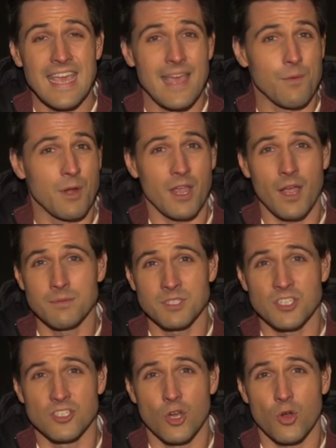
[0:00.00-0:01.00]
And when it comes
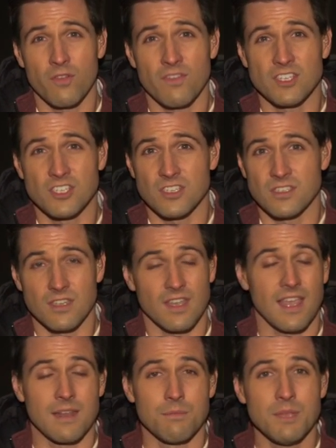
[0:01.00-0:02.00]
to Djokovic's
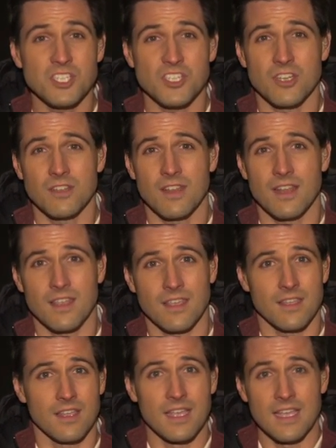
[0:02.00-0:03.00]
admission that
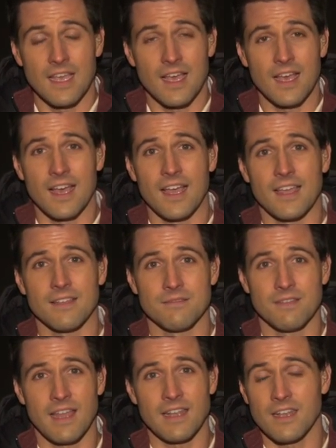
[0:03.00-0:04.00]
he
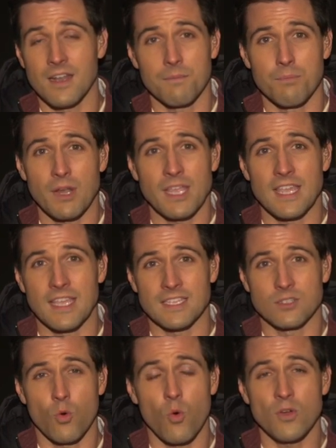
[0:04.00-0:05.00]
ended up breaking
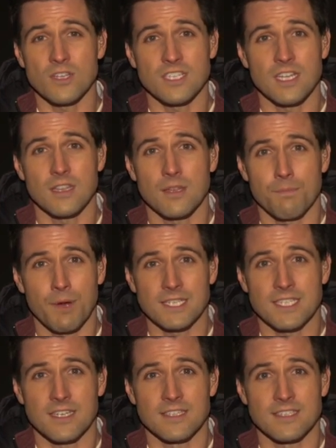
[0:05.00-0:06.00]
his quarantine, the
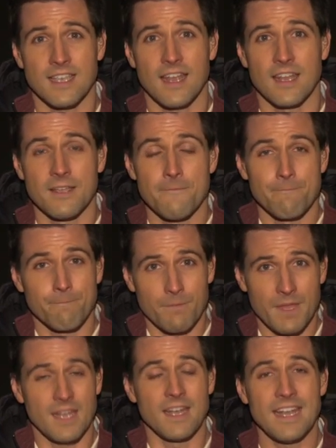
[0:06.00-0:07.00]
president said
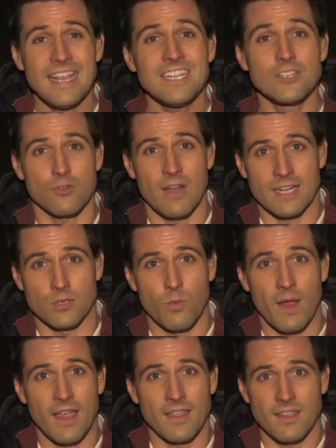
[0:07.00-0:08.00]
in an indirect
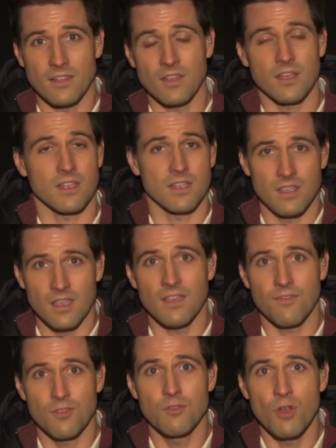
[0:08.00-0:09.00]
way that, look,
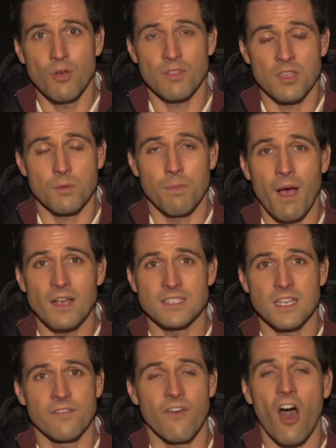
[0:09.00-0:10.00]
if you know that you're
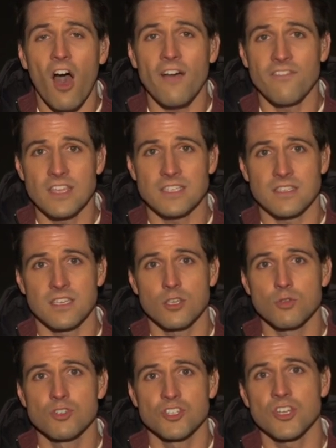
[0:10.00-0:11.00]
positive, obviously
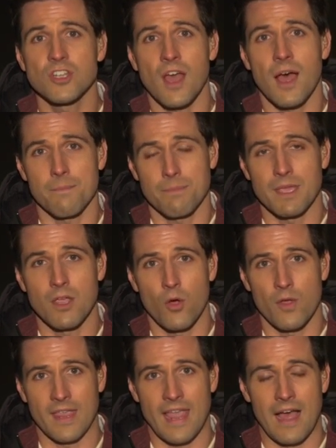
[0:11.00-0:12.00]
you should not be
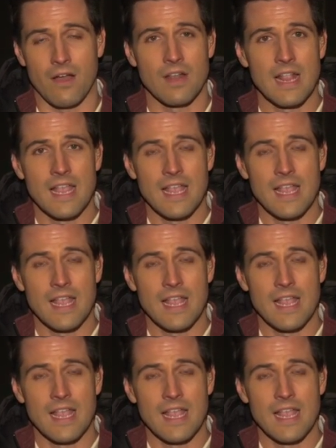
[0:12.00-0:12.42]
going out.